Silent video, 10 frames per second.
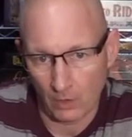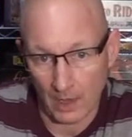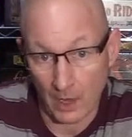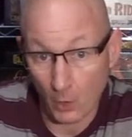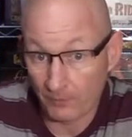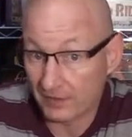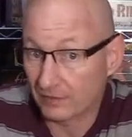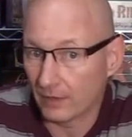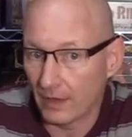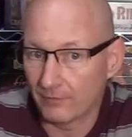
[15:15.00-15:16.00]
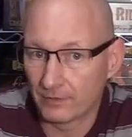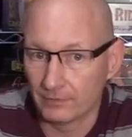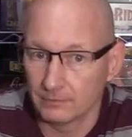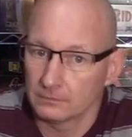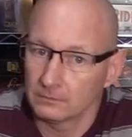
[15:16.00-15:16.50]
I hope these have
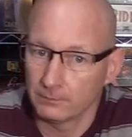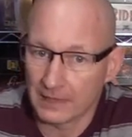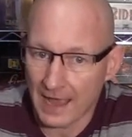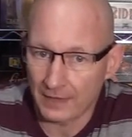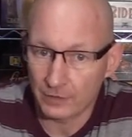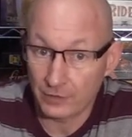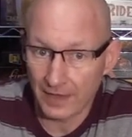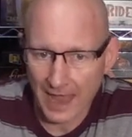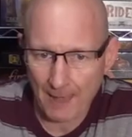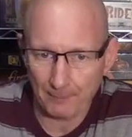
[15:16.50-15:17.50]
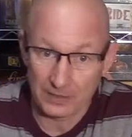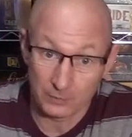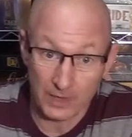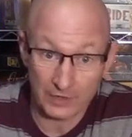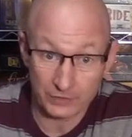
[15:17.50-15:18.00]
been added to the app, because
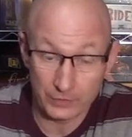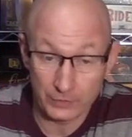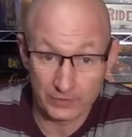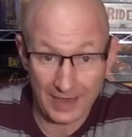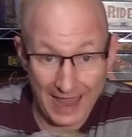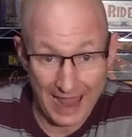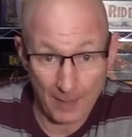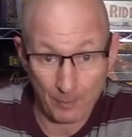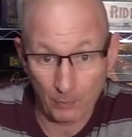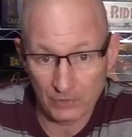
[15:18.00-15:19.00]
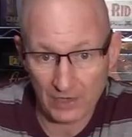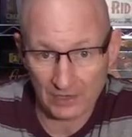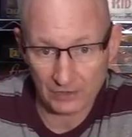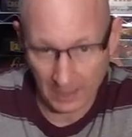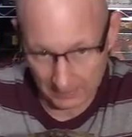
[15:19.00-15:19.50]
we actually use the app, which
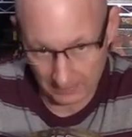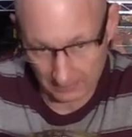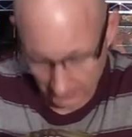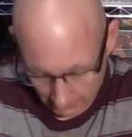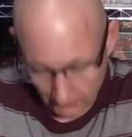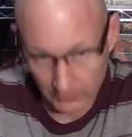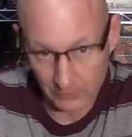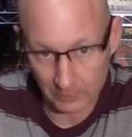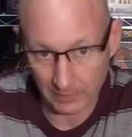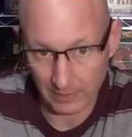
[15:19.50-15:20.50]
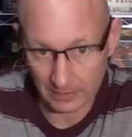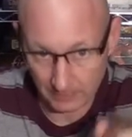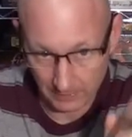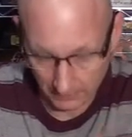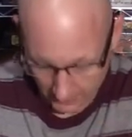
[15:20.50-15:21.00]
actually has these in it, which is pretty nice.
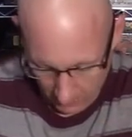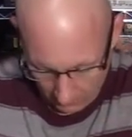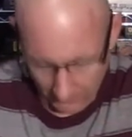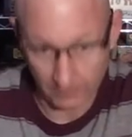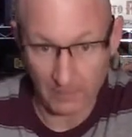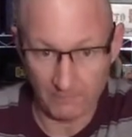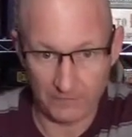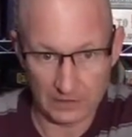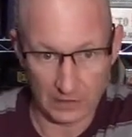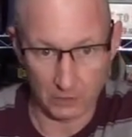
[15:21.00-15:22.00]
But here they are in physical